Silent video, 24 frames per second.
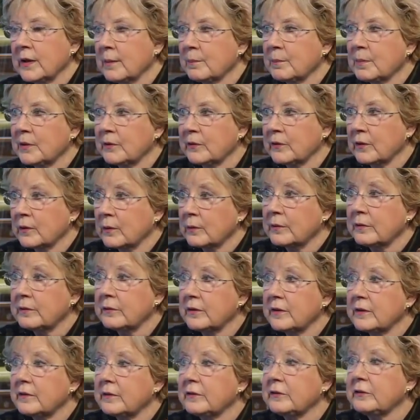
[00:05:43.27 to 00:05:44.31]

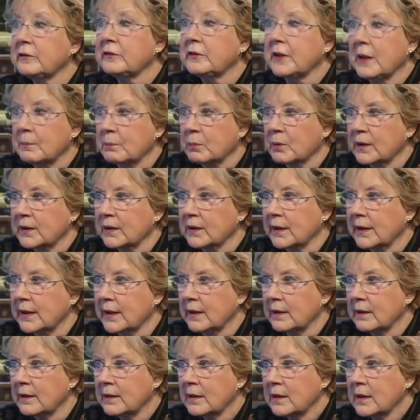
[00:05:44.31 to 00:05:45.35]
episodes
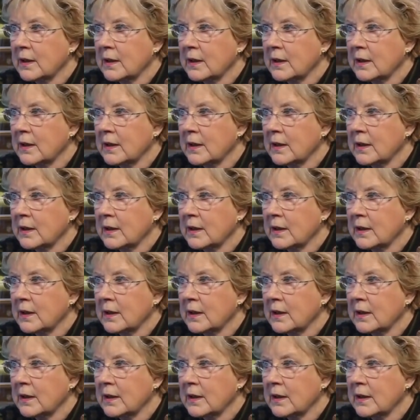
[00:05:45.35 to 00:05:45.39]
separately.